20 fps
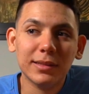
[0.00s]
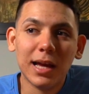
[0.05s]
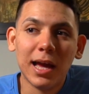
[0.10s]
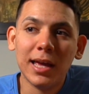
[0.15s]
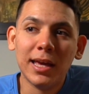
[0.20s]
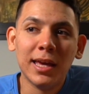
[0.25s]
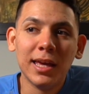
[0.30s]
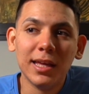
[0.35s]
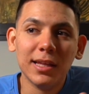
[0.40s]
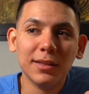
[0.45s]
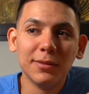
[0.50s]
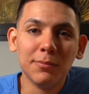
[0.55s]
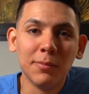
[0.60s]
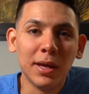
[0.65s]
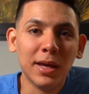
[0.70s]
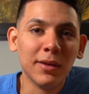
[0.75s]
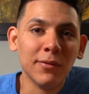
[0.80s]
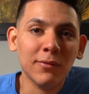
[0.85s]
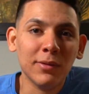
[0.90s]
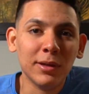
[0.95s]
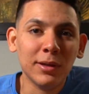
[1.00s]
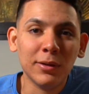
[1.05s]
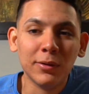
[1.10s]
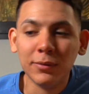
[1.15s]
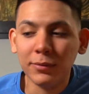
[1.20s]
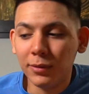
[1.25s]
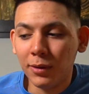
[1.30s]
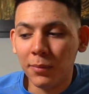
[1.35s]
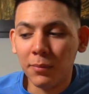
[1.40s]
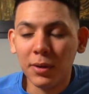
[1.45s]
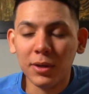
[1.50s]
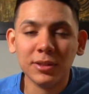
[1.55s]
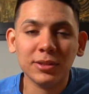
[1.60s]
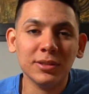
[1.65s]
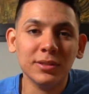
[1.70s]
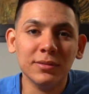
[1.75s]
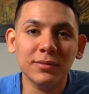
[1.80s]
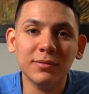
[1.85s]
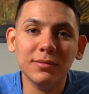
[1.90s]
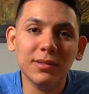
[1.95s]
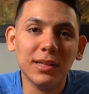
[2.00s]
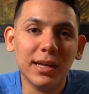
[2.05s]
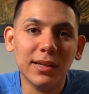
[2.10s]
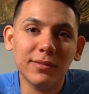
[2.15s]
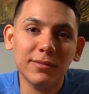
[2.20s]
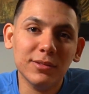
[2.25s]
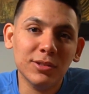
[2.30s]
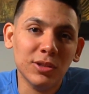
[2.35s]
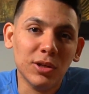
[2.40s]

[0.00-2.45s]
I can't make a video unboxing like, you